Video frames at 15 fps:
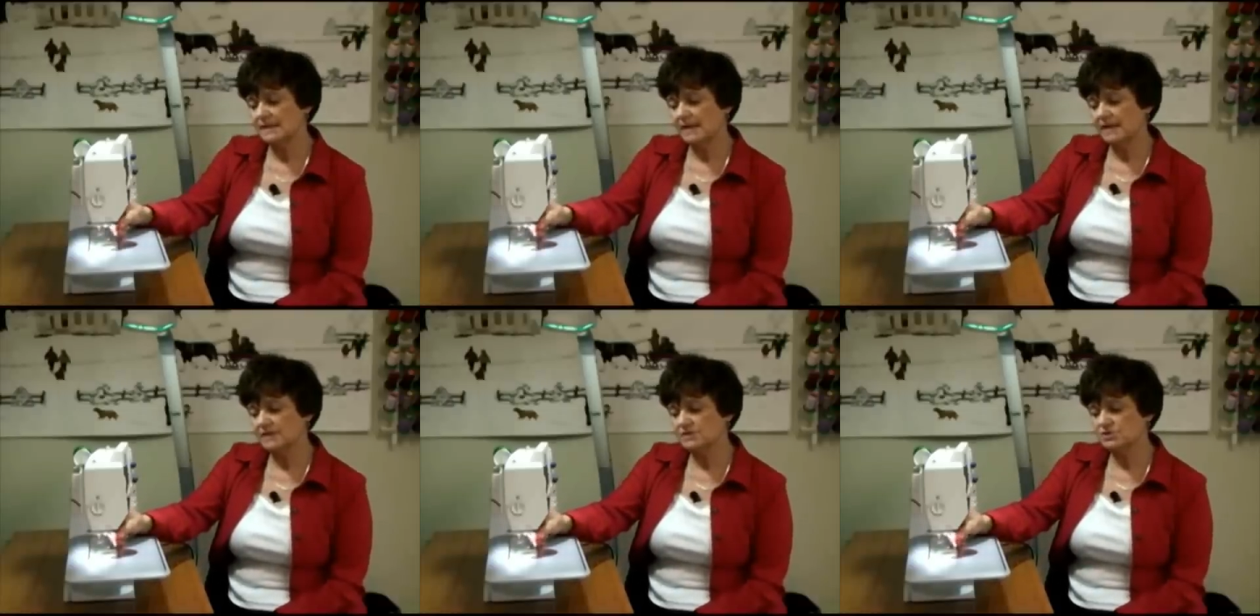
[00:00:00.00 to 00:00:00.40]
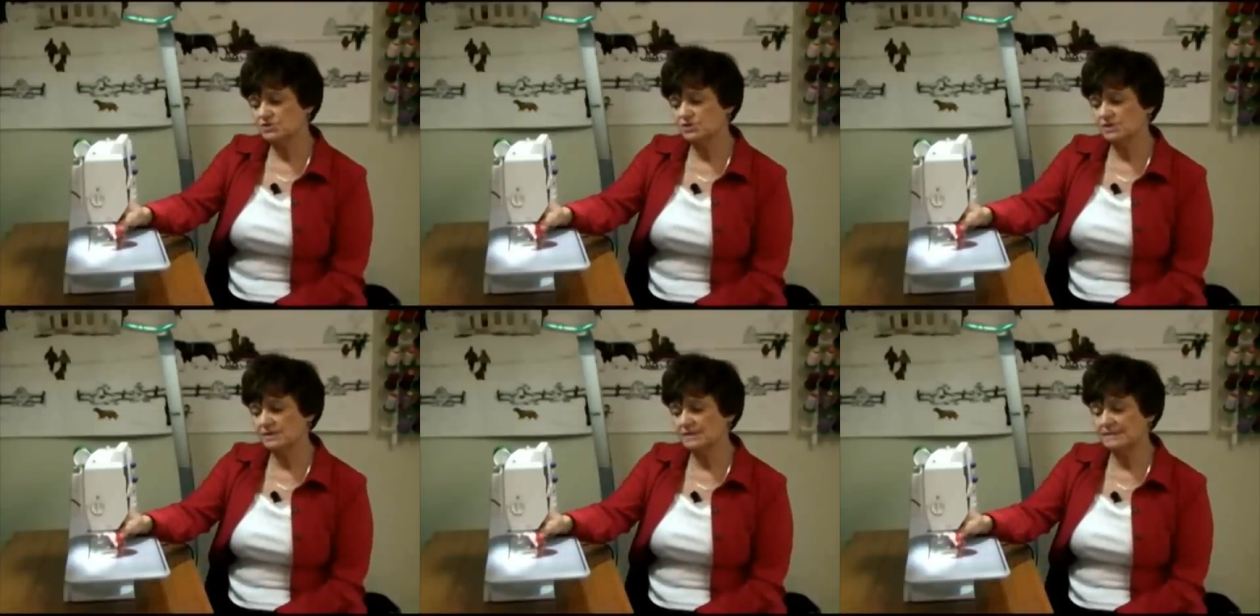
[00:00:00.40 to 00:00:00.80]
and
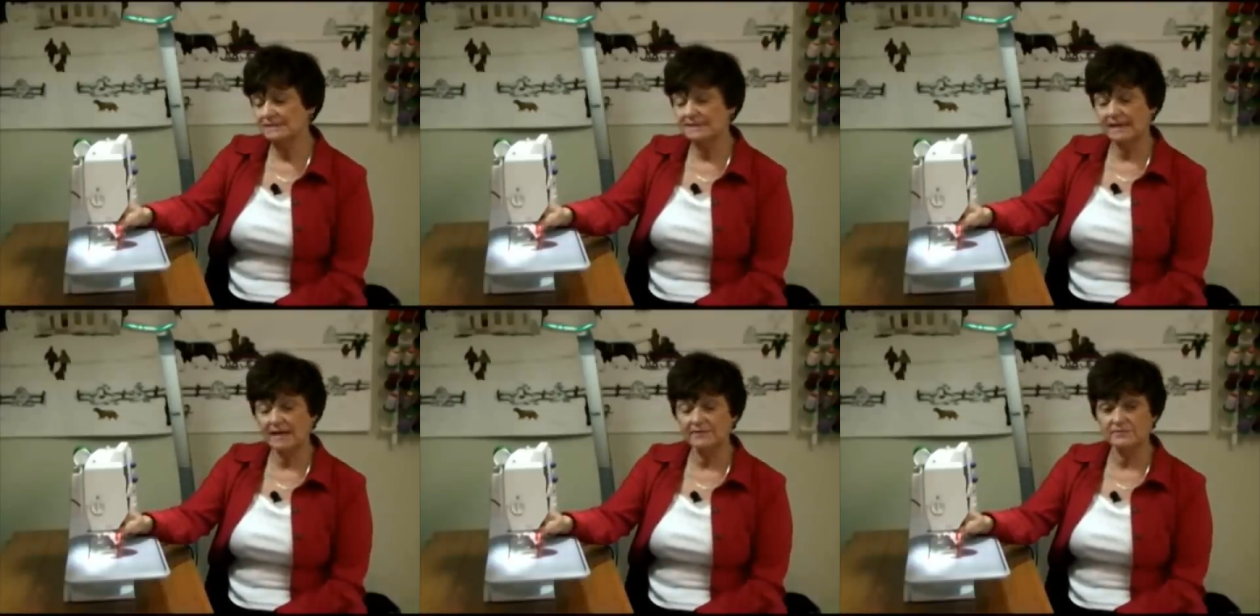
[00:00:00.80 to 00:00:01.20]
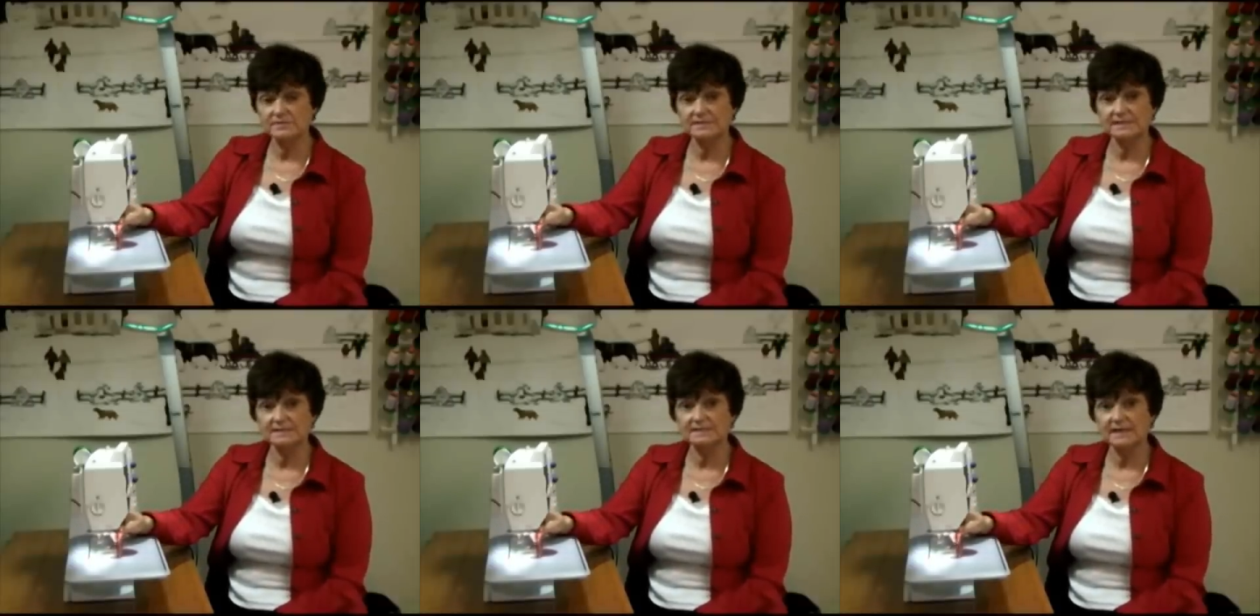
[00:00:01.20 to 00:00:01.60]
she didn't have her
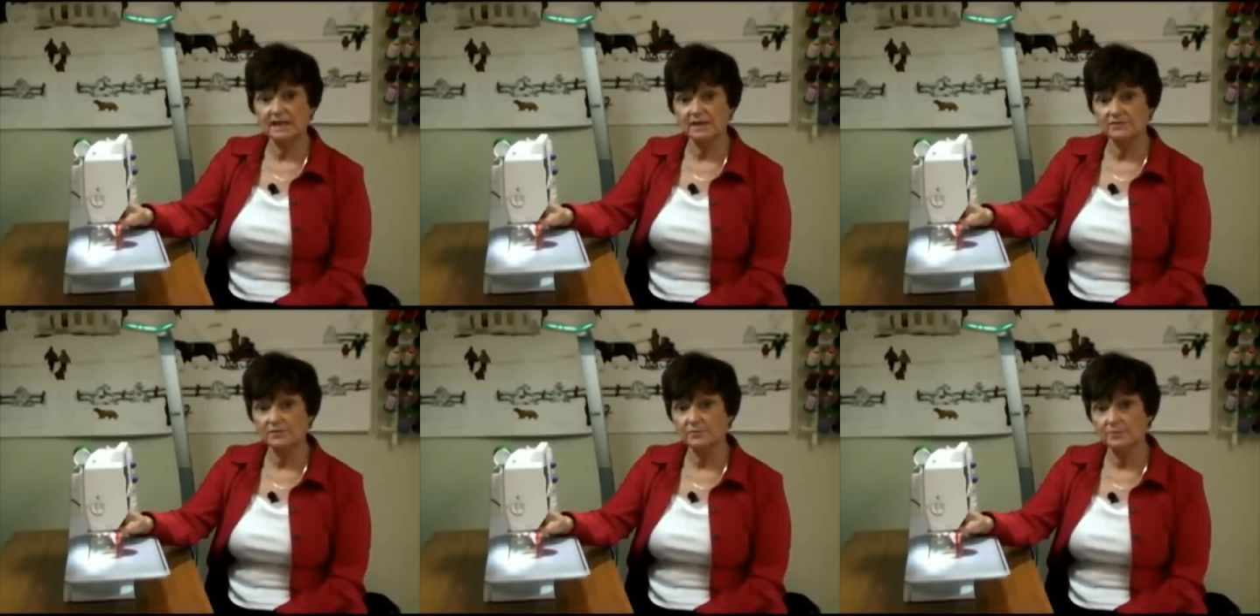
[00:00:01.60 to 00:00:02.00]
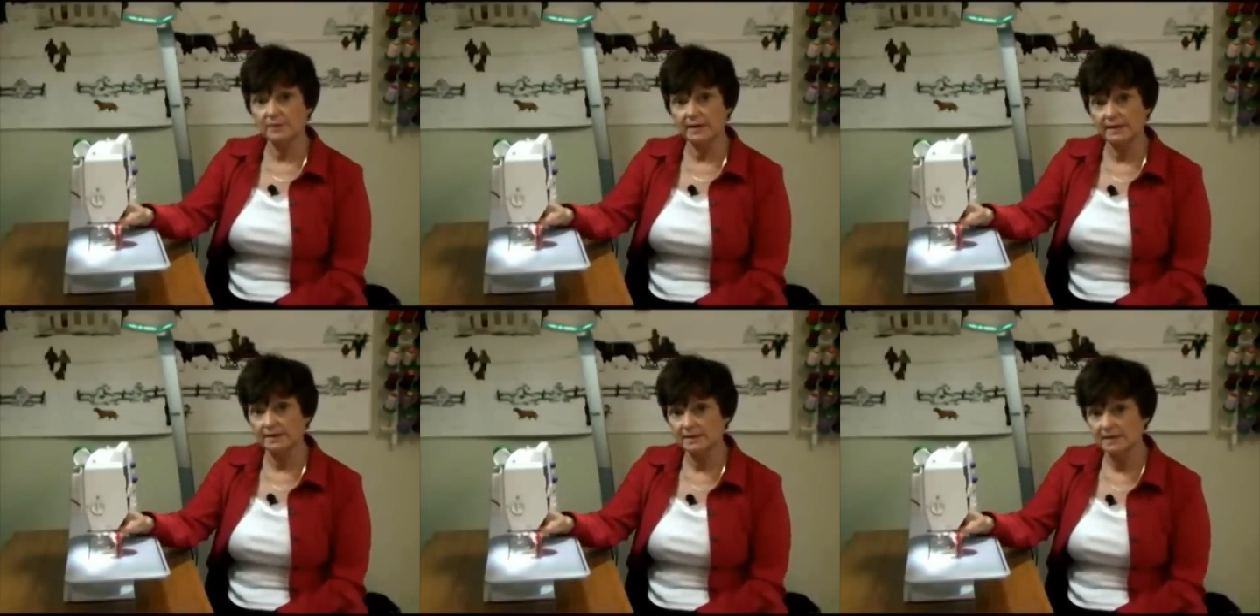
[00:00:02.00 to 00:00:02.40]
zigzag throat
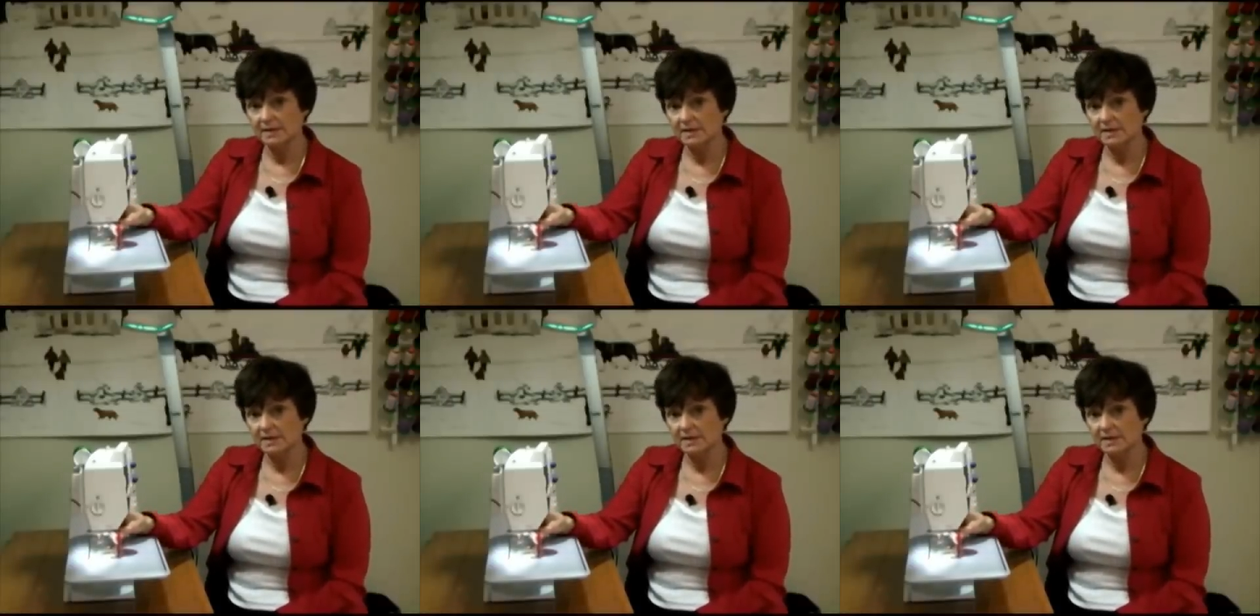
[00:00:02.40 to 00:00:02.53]
plate.